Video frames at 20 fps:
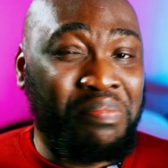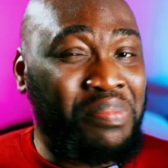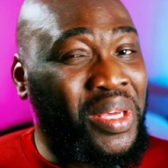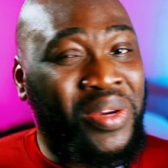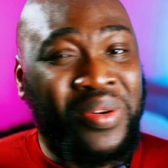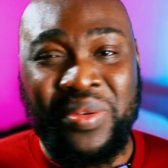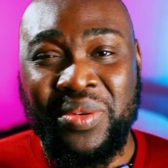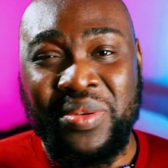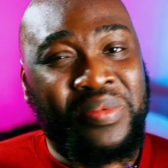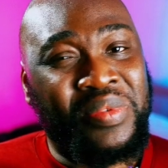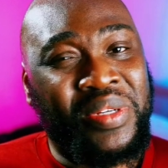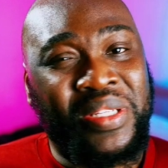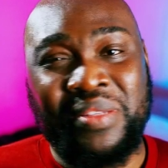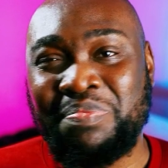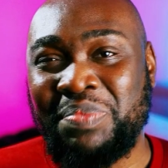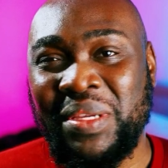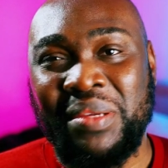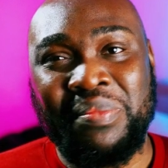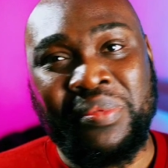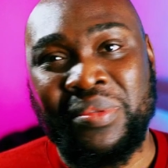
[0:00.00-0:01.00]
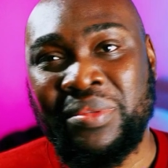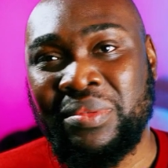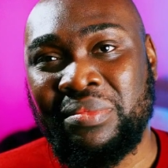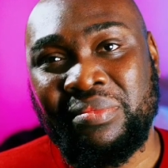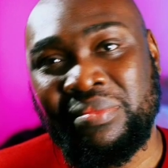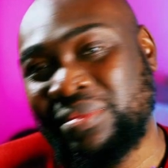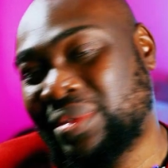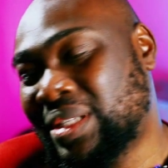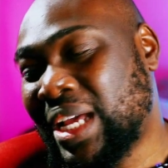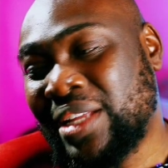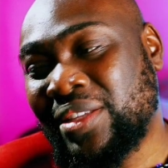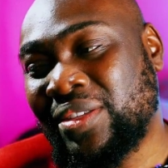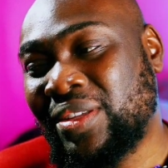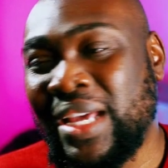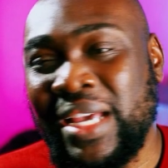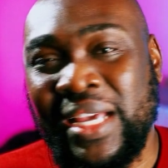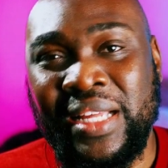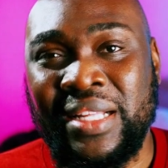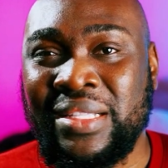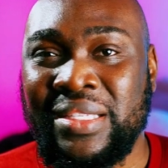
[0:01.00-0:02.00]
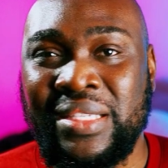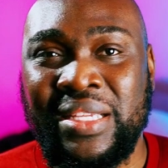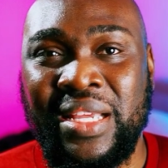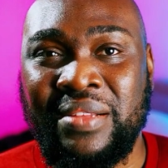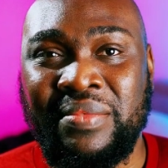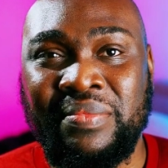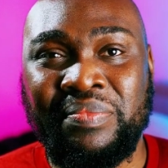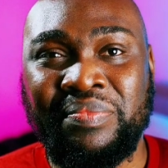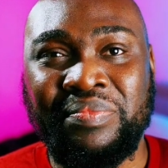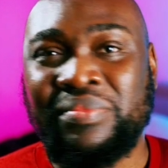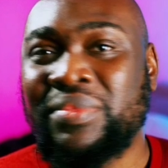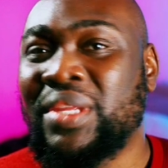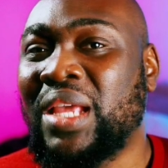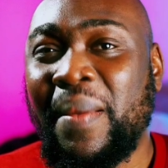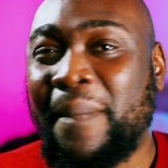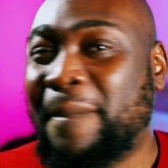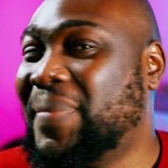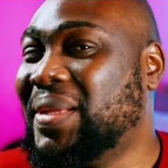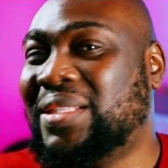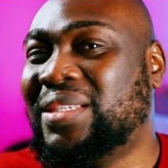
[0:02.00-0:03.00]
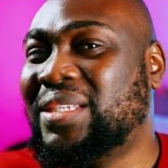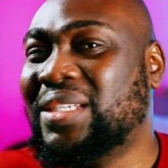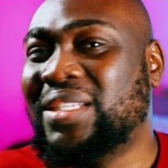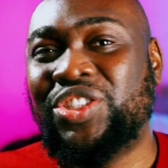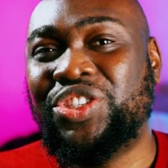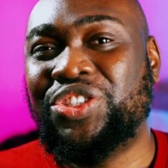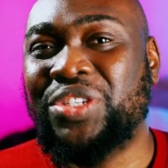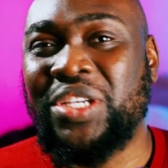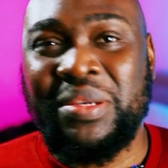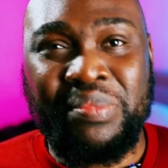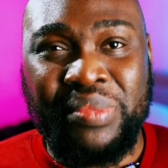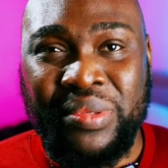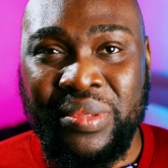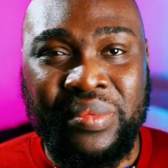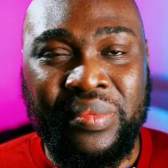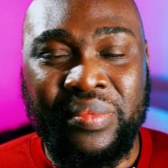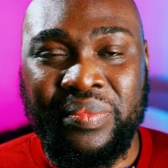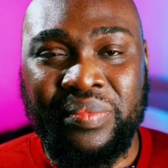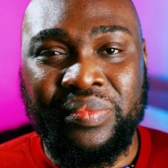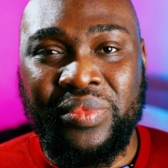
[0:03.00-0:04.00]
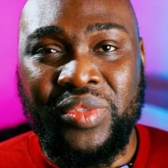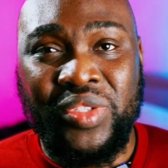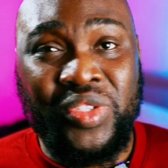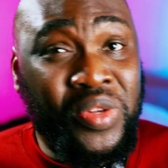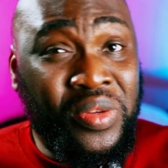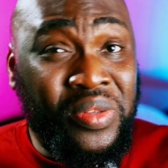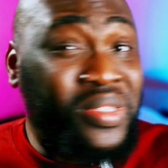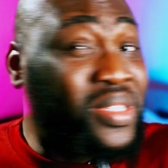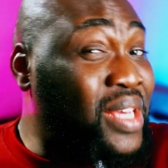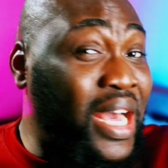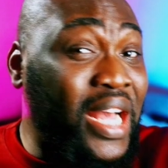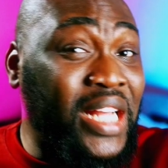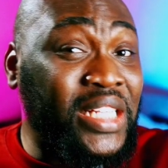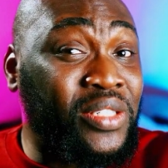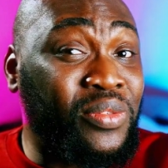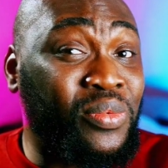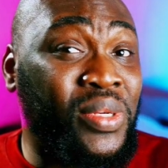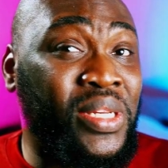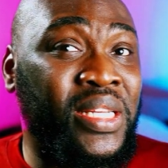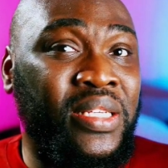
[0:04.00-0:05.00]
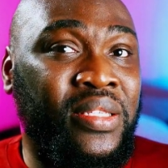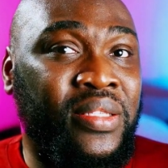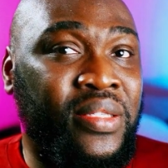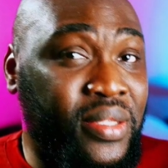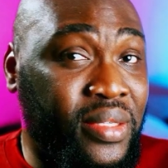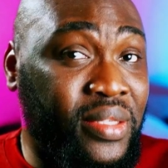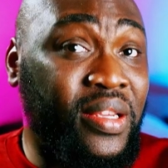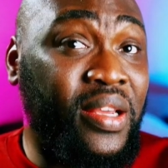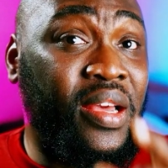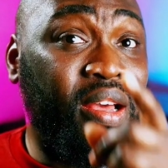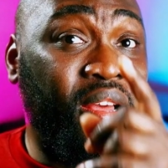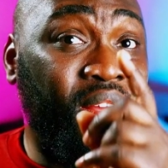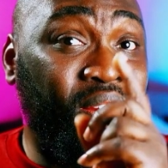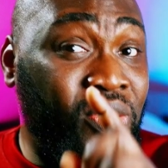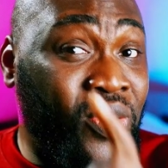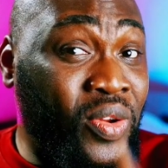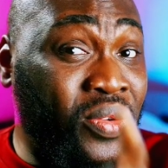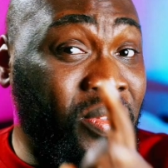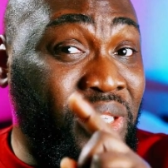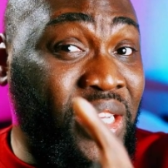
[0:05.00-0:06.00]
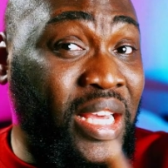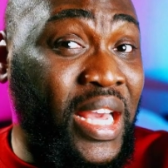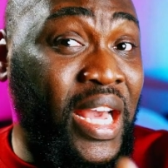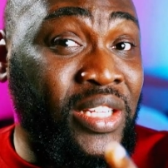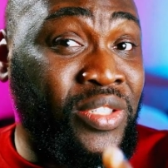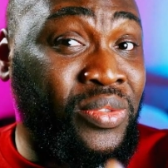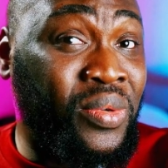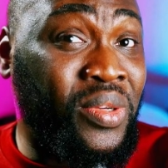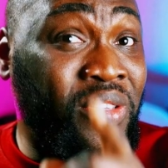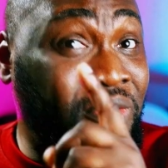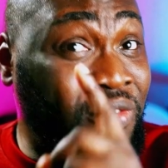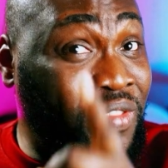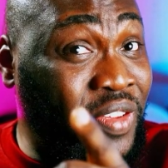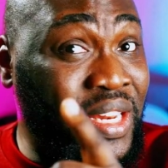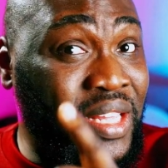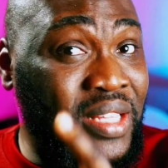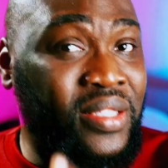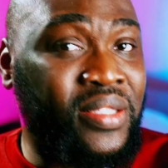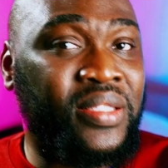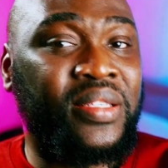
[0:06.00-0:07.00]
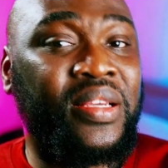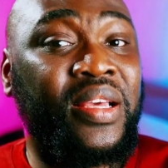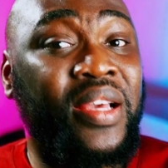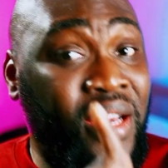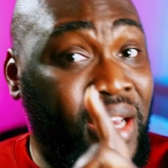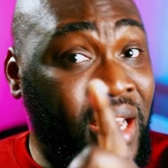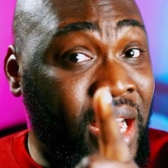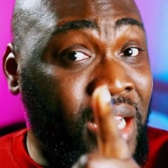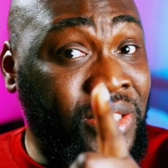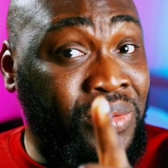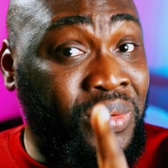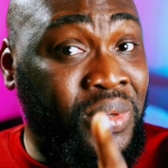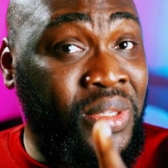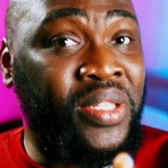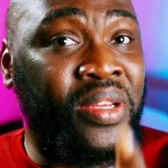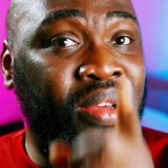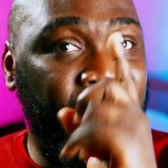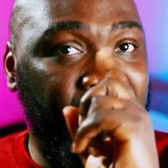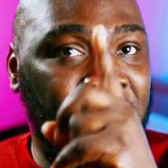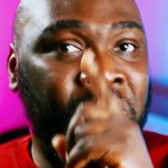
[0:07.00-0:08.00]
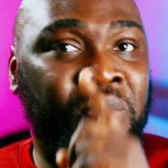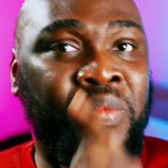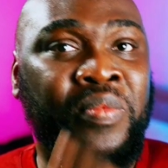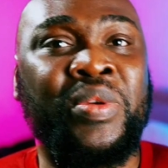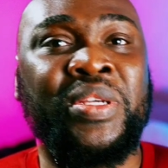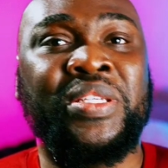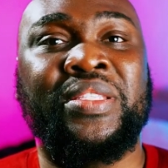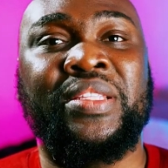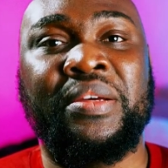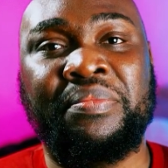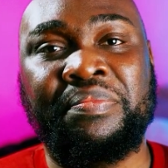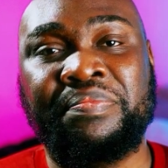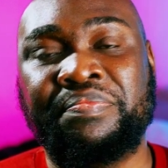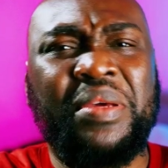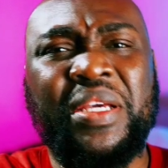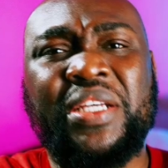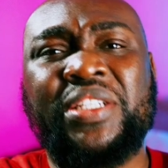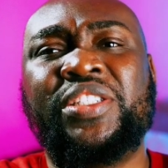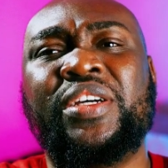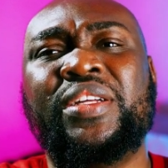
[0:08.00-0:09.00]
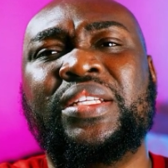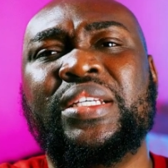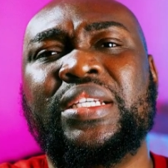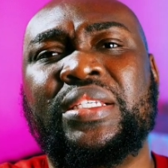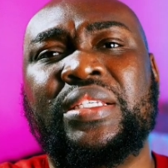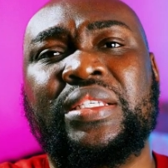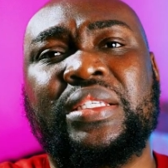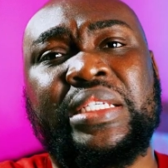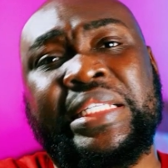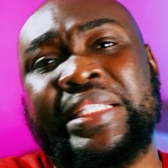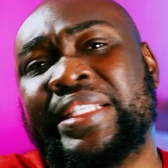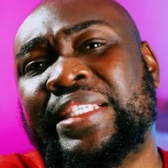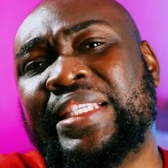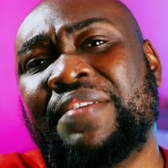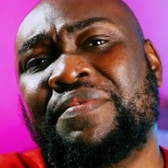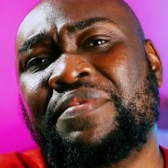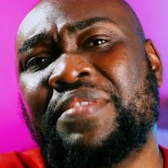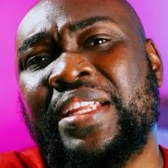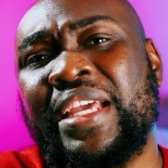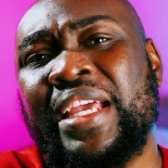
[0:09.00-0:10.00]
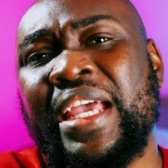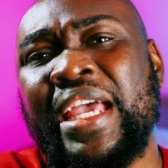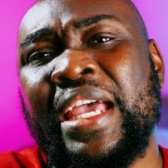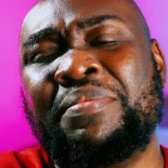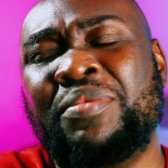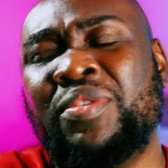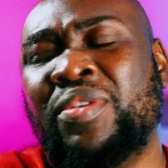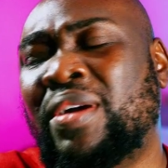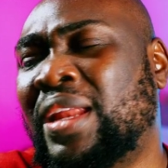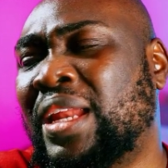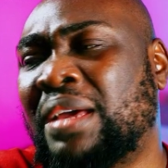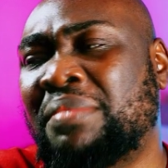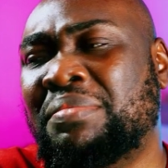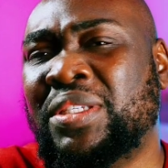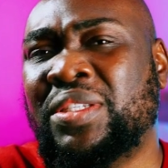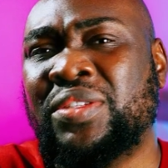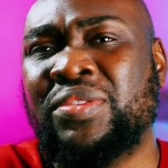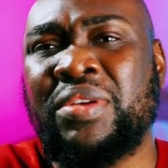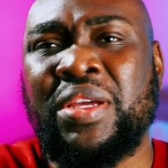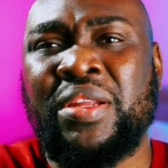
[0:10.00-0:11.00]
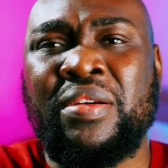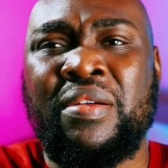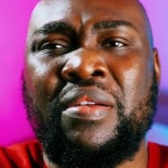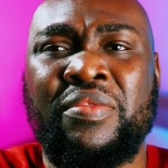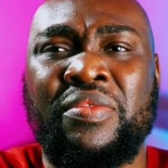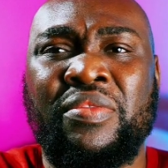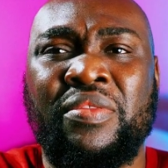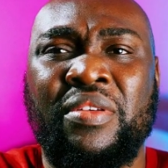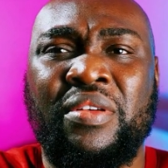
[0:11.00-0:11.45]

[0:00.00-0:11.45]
Be cool with people. That's all I can say. Be teachable. Don't catch feelings. Don't catch what feelings. Catch what wisdom. Picture this. It's 7 a.m. Your alarm is going off.